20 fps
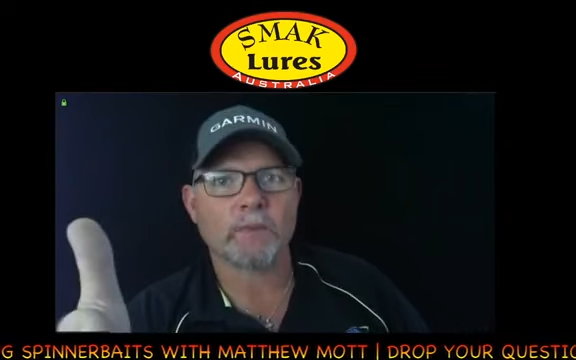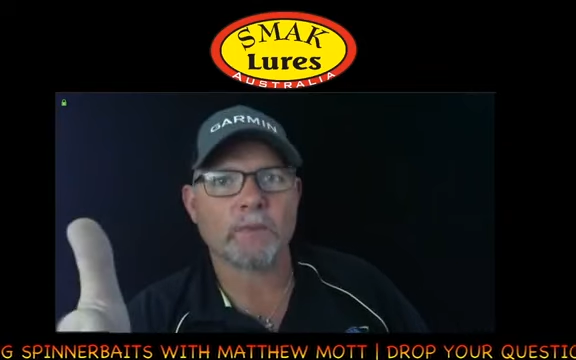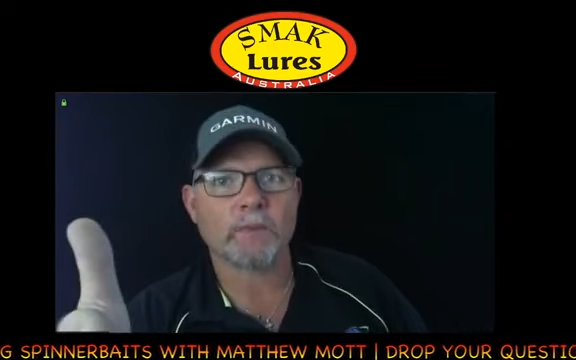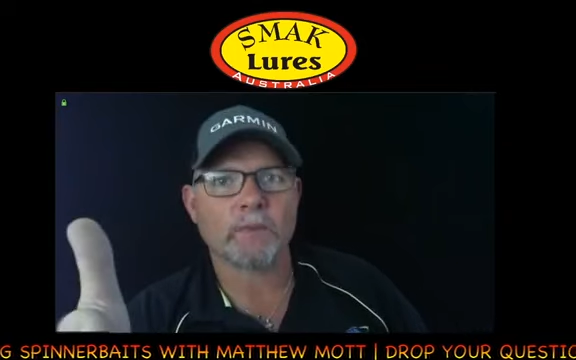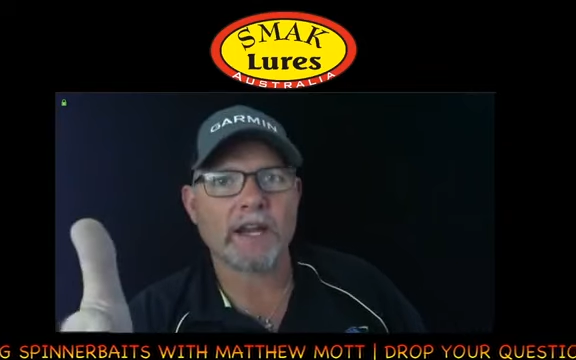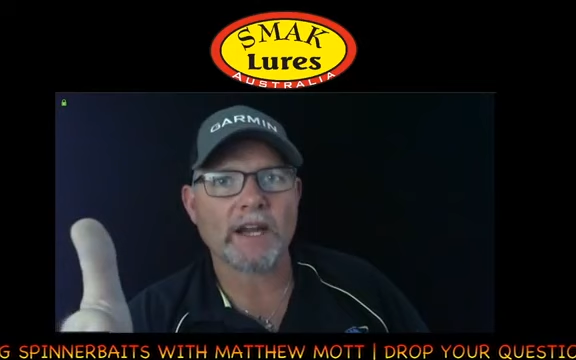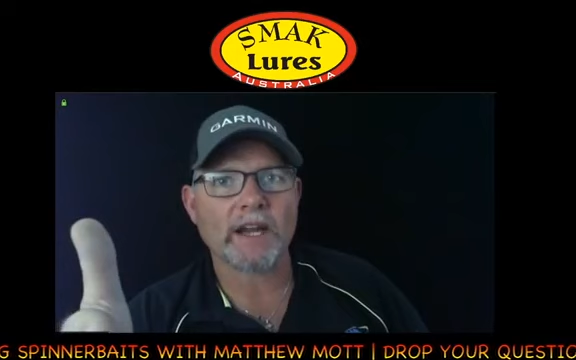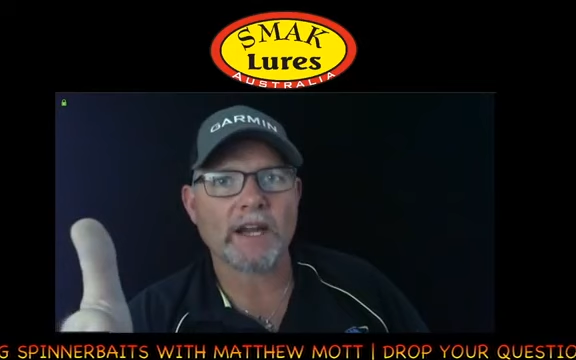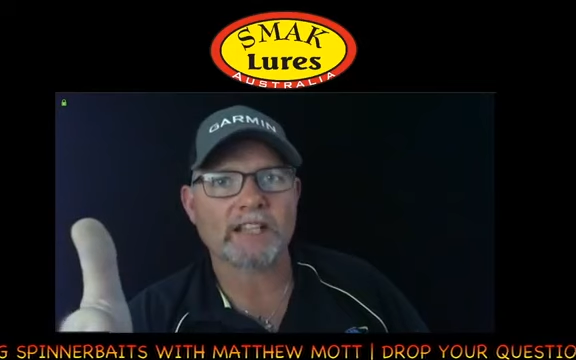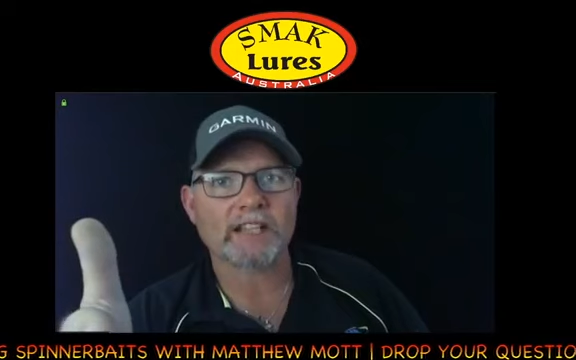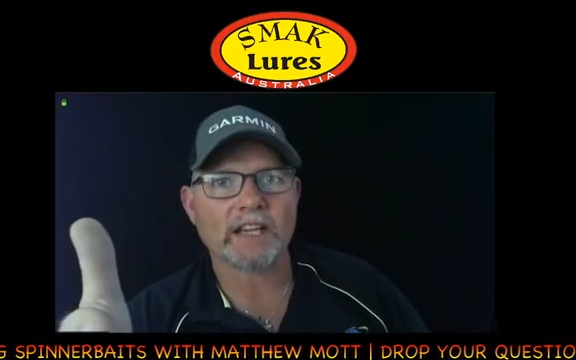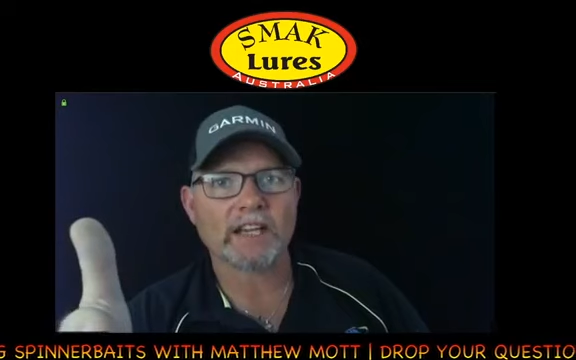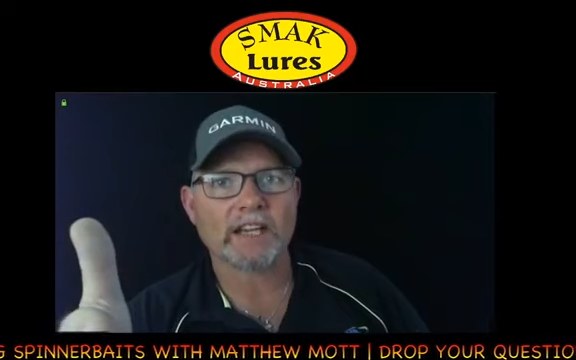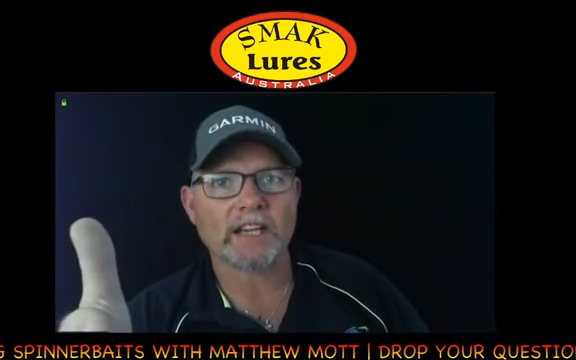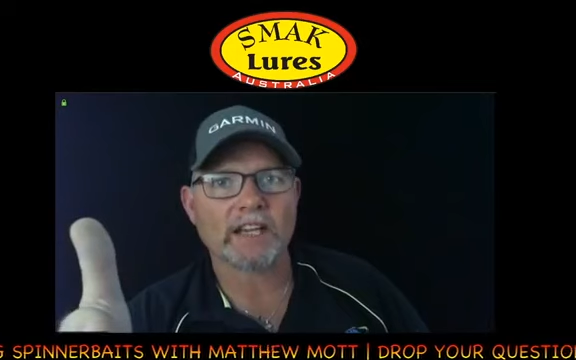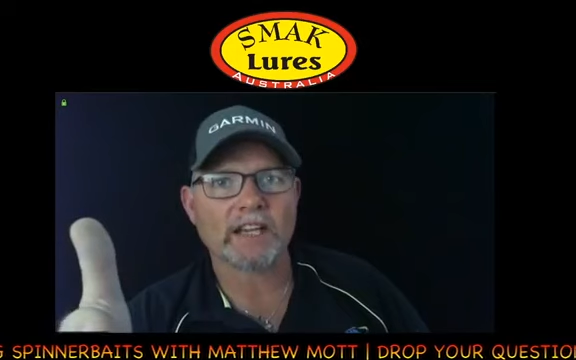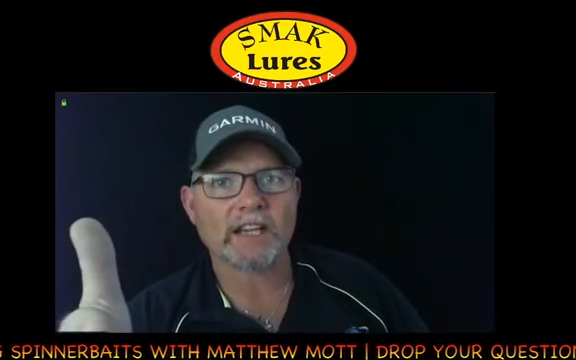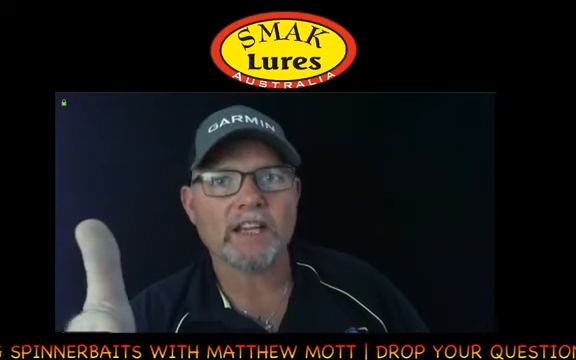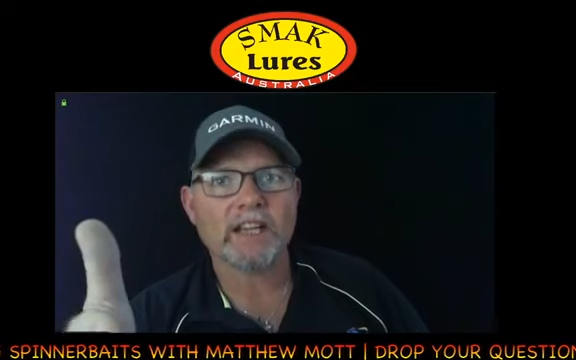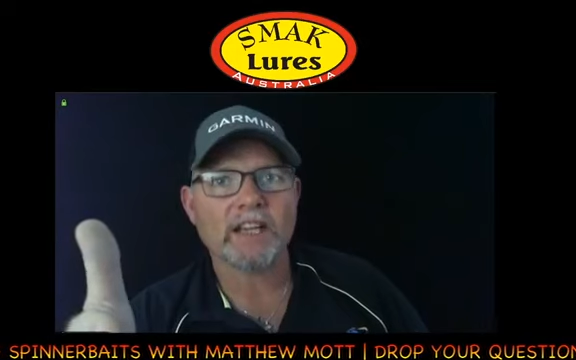and that's
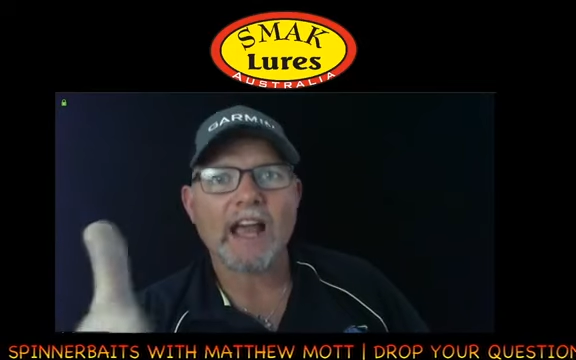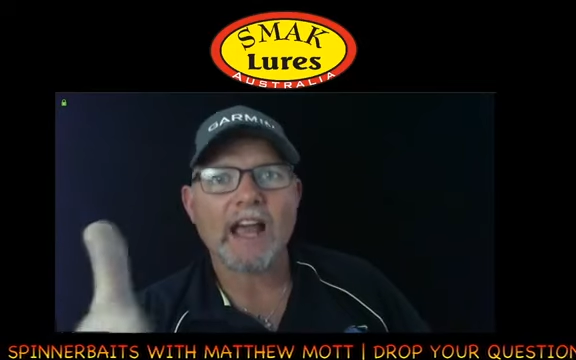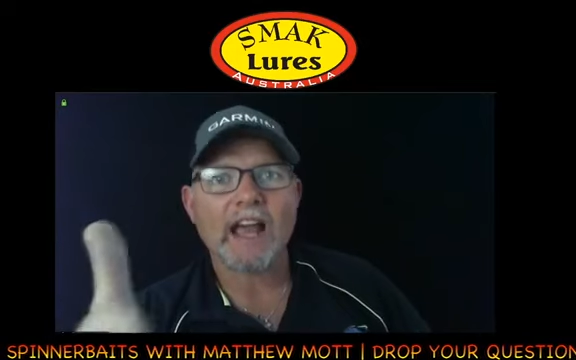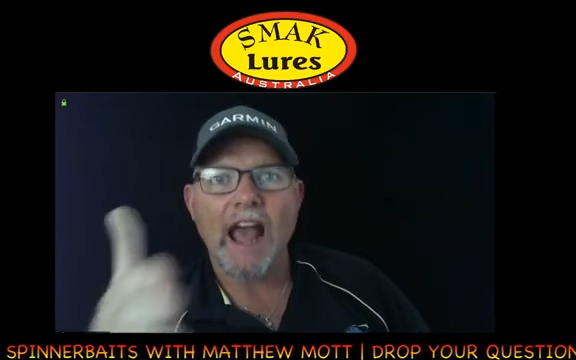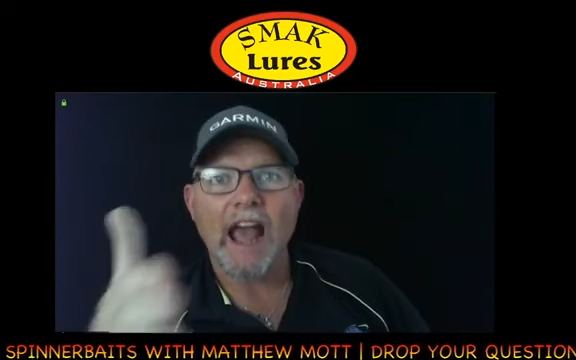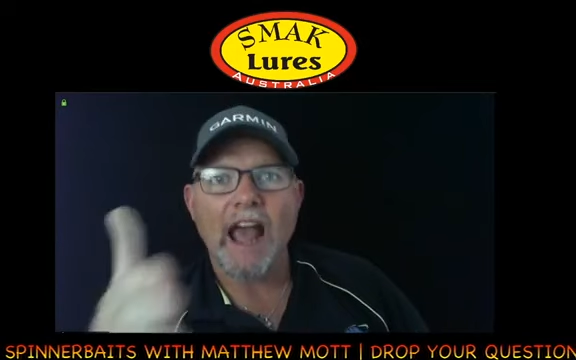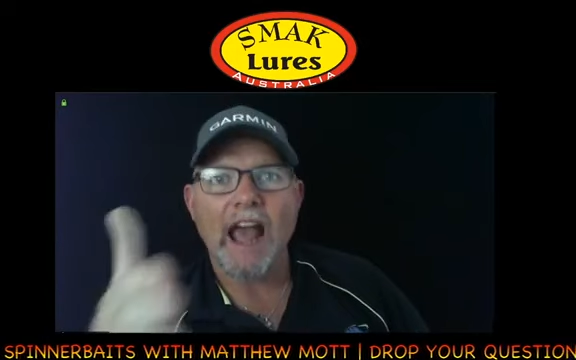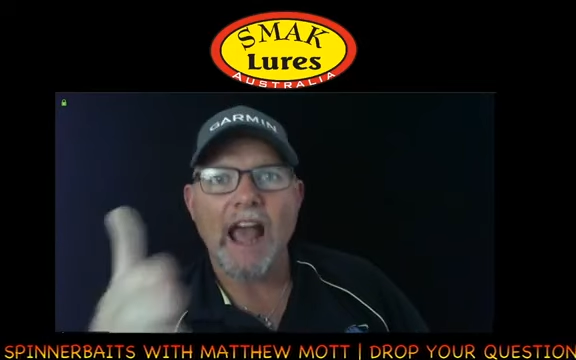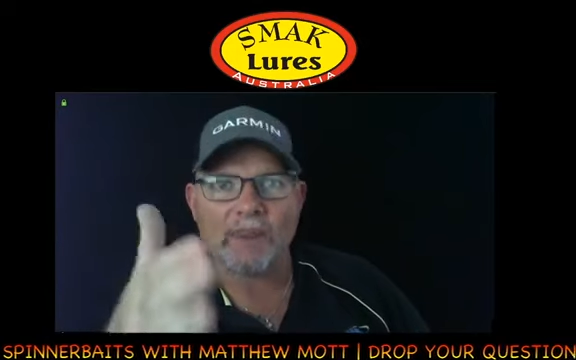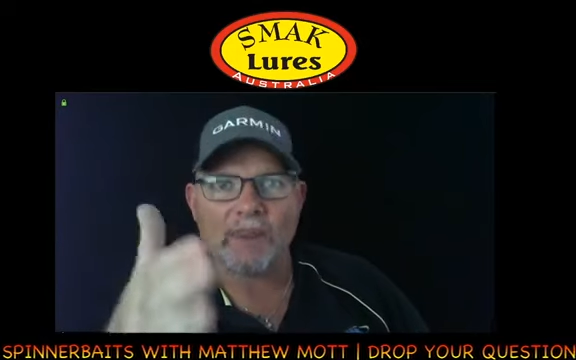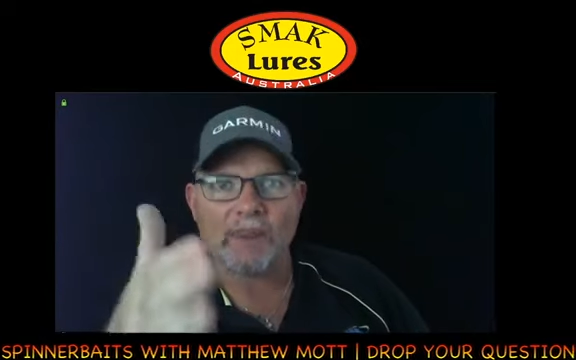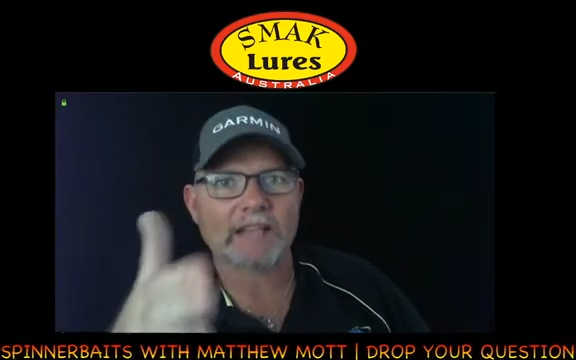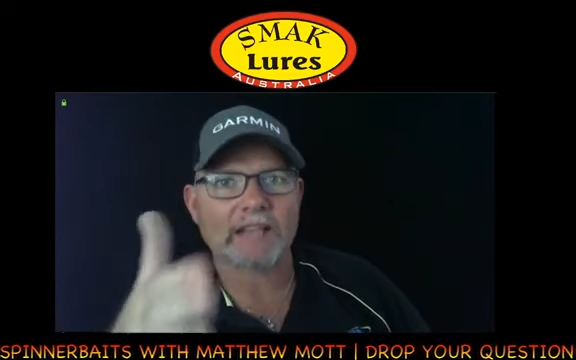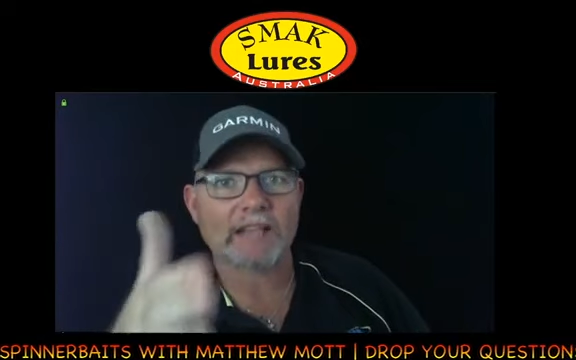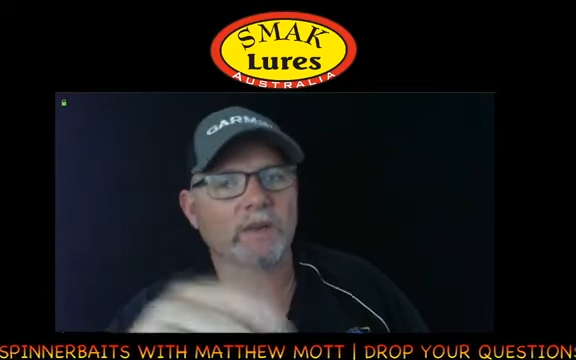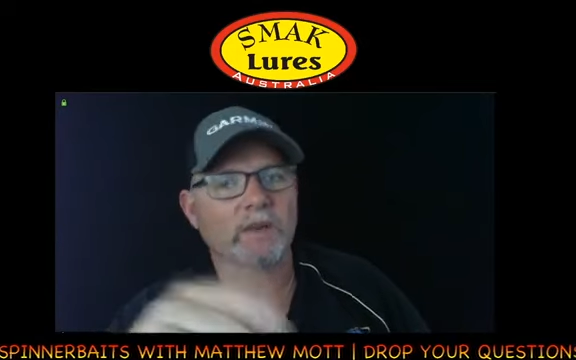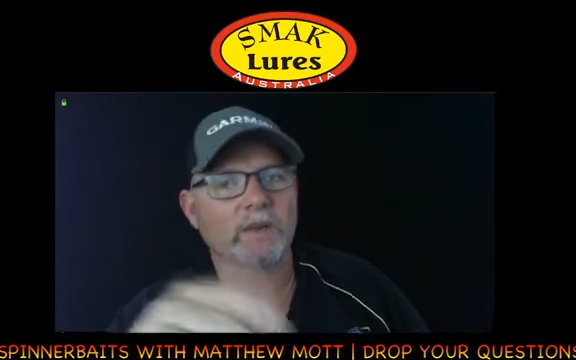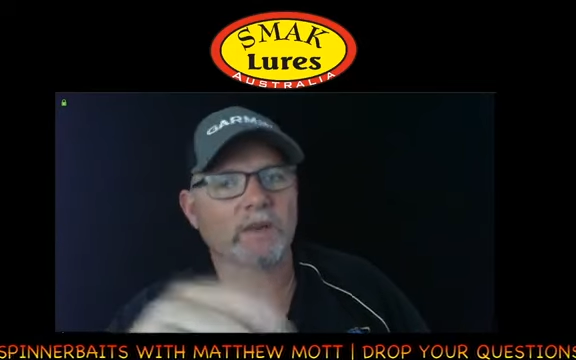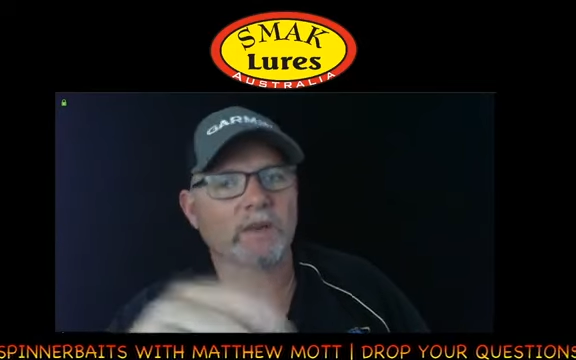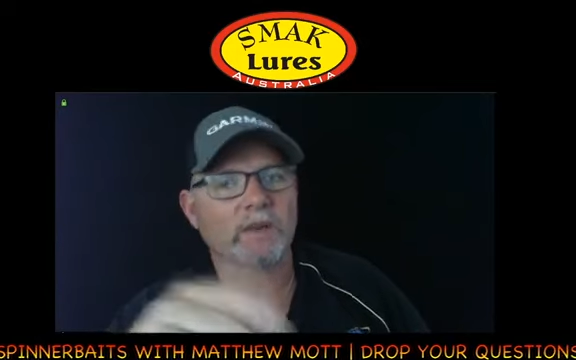when they really come into their own,